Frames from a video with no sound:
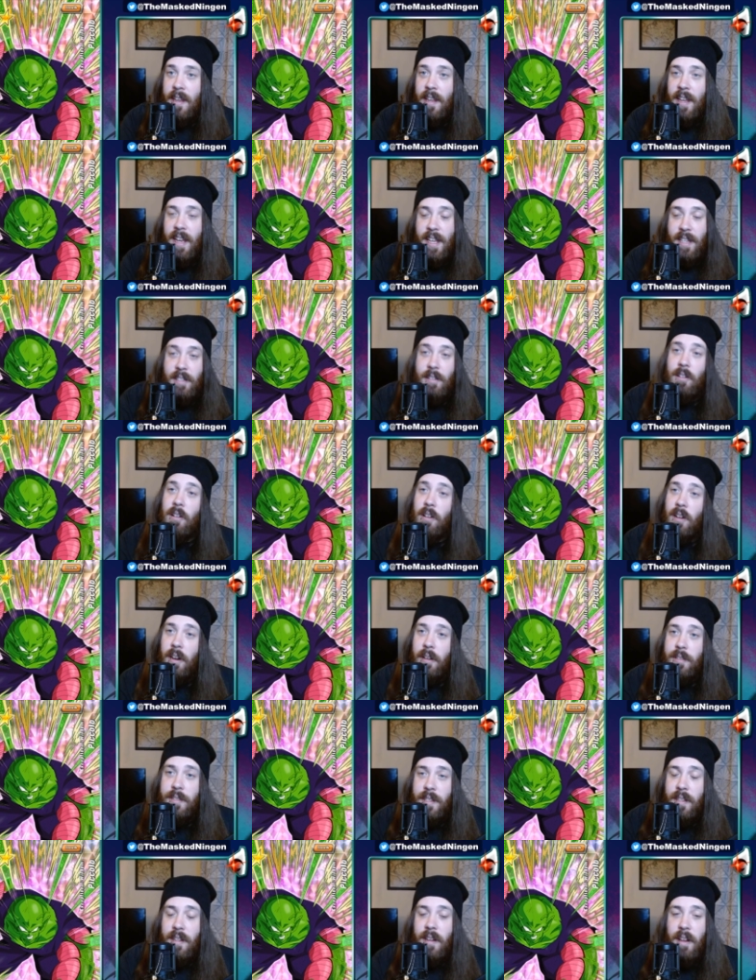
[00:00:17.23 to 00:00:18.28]
He's a lot
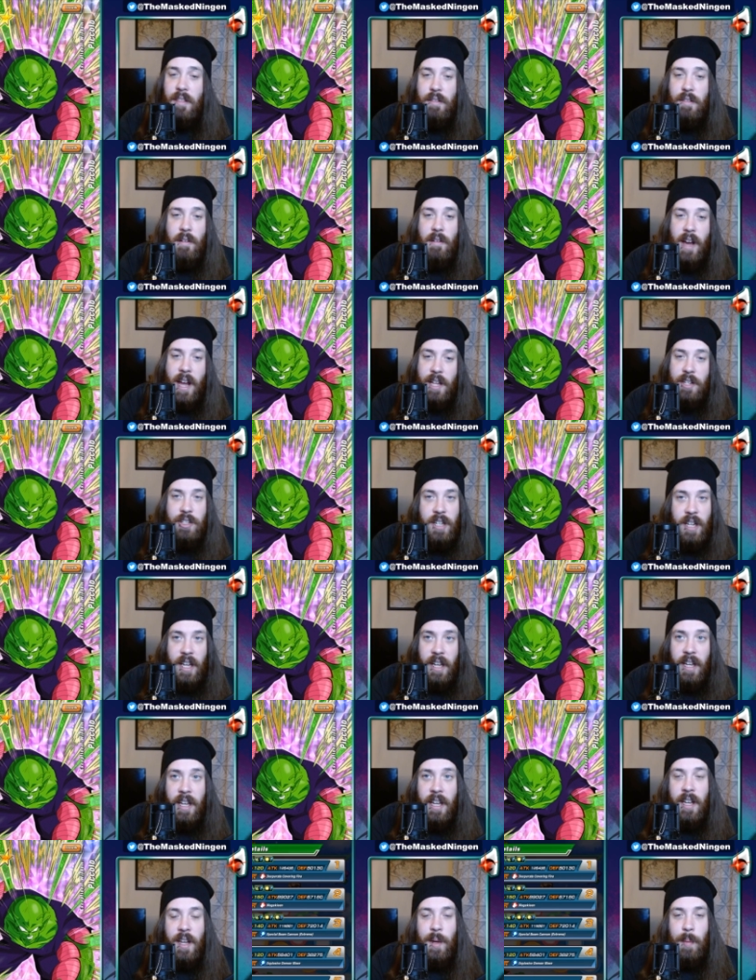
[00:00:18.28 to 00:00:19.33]
closer than I thought actually.
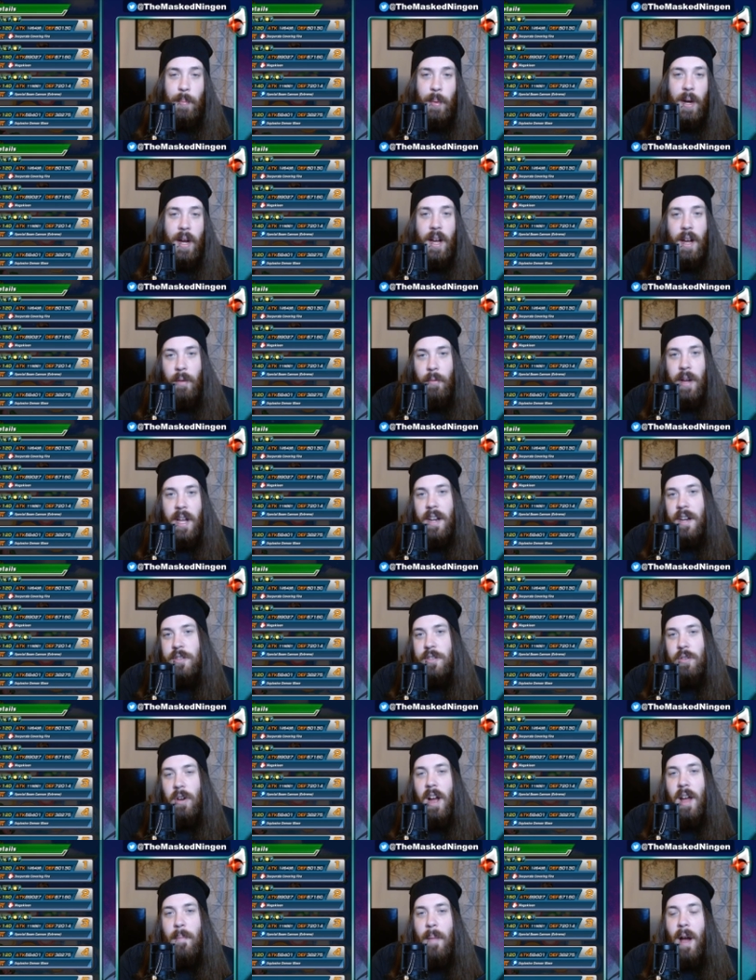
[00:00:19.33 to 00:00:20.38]
But we're going to
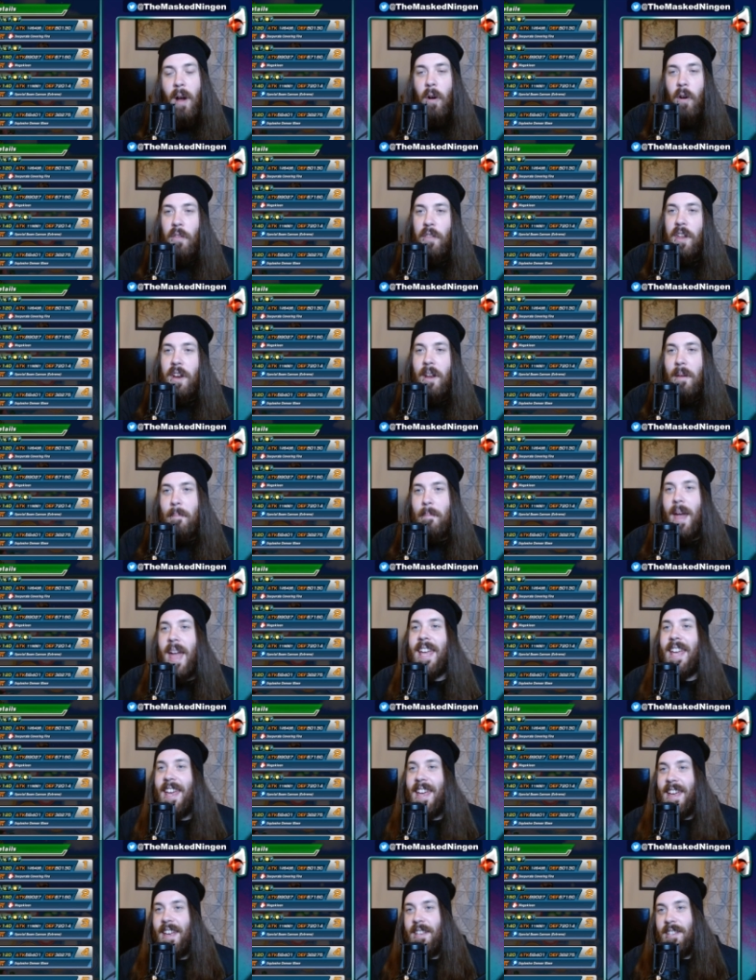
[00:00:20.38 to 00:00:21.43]
try him out on the
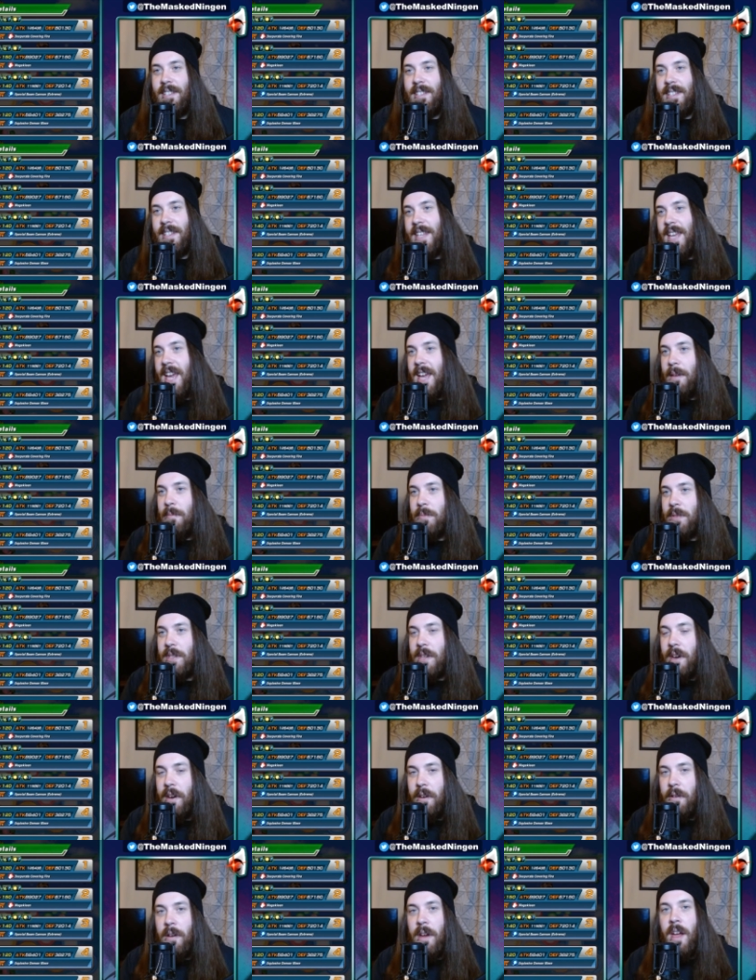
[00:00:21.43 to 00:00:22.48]
Namekians team.
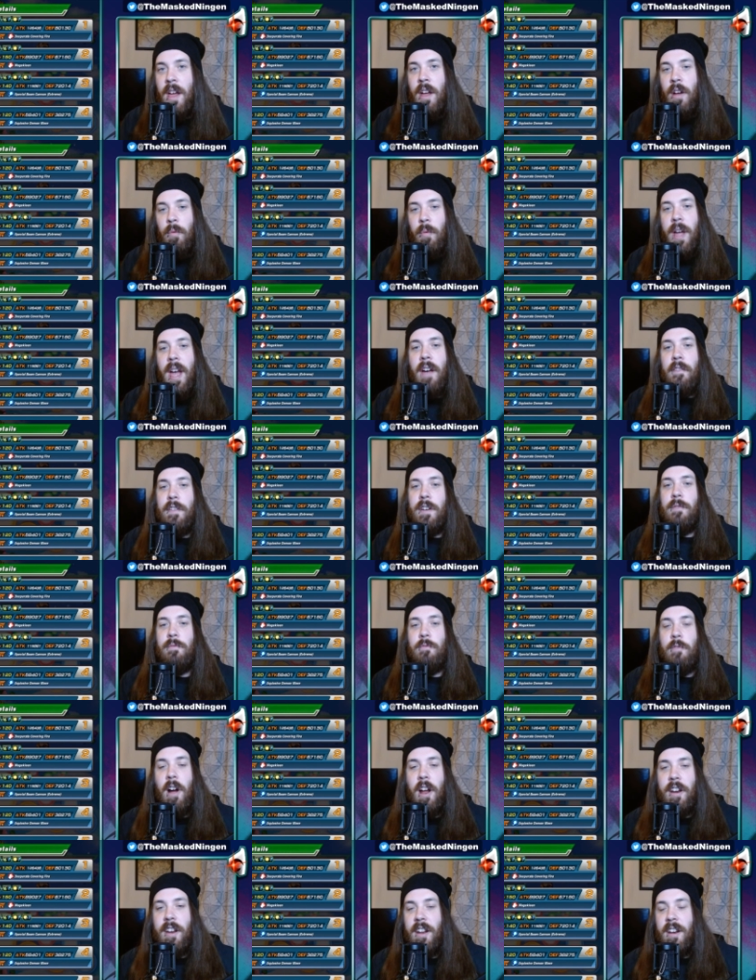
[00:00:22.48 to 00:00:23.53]
So we haven't
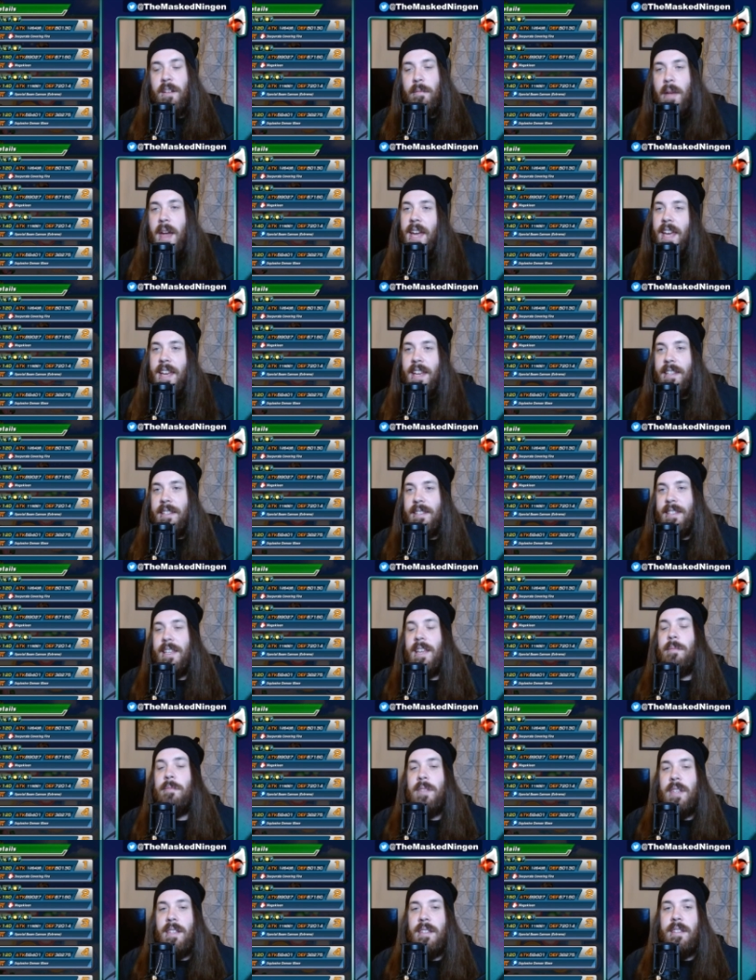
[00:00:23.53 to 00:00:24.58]
run a Namekians
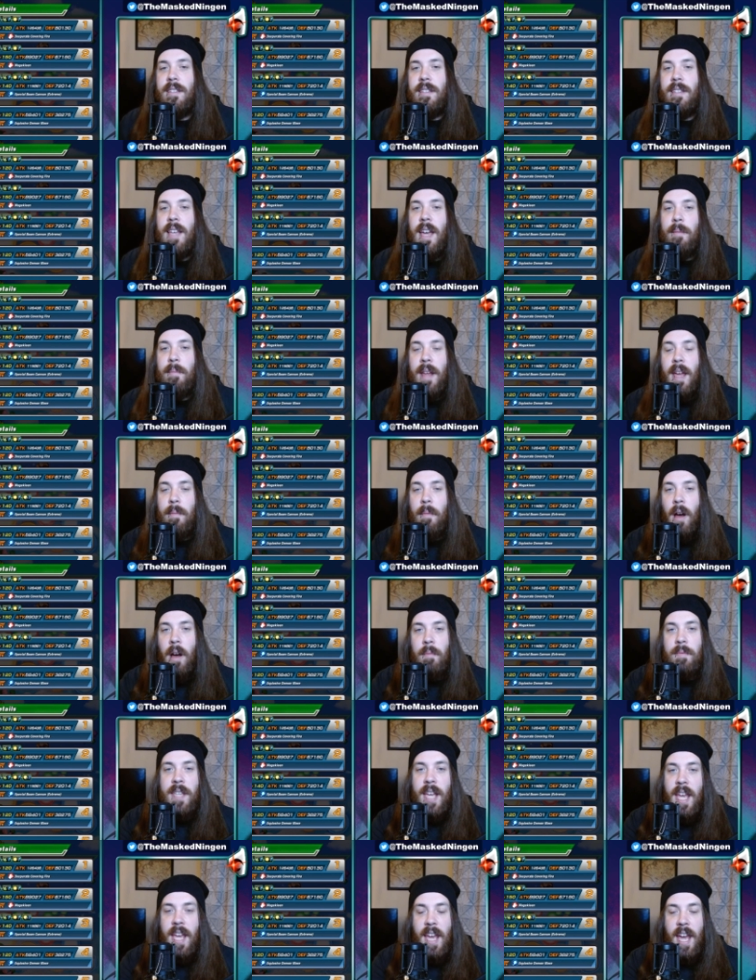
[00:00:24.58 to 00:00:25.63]
team since the same name
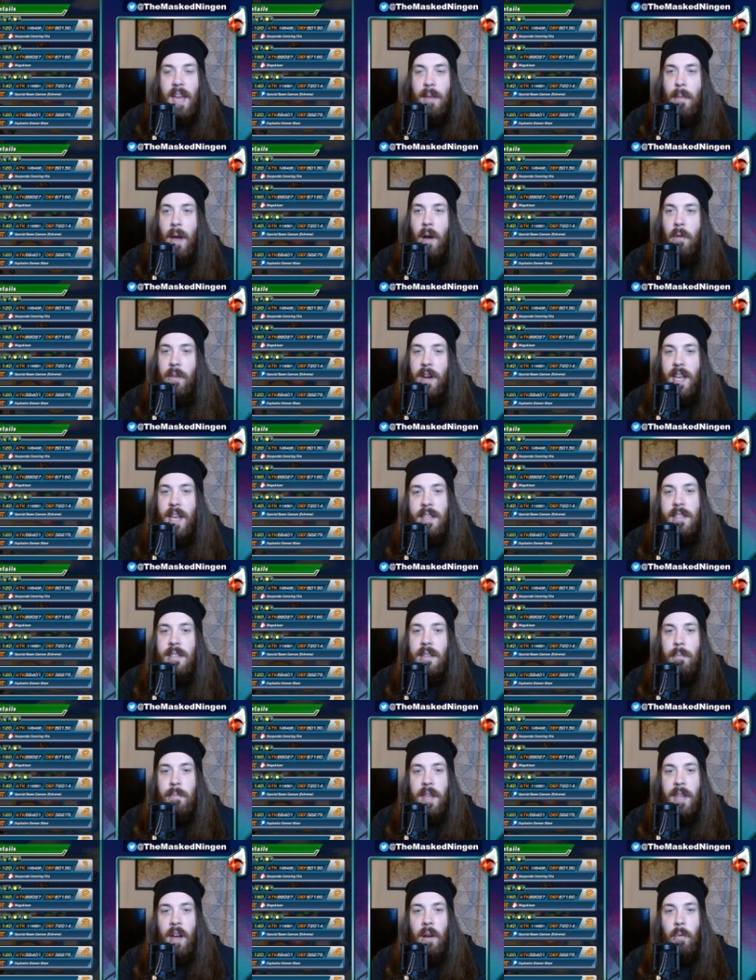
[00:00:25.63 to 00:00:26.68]
update came out and it is
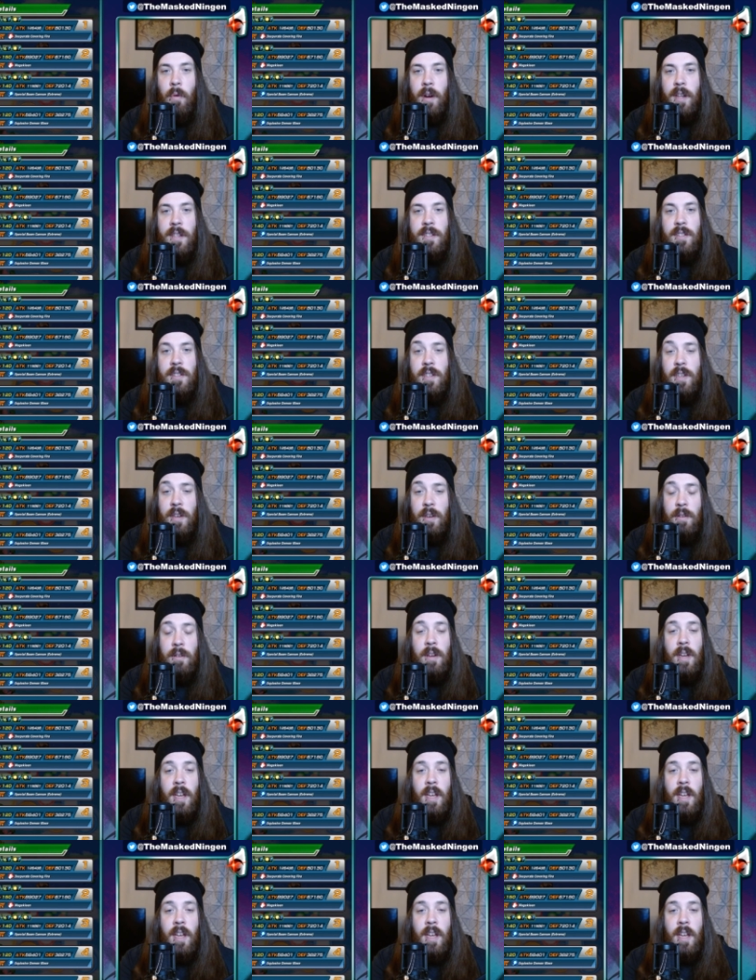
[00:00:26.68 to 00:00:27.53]
something I wanted to do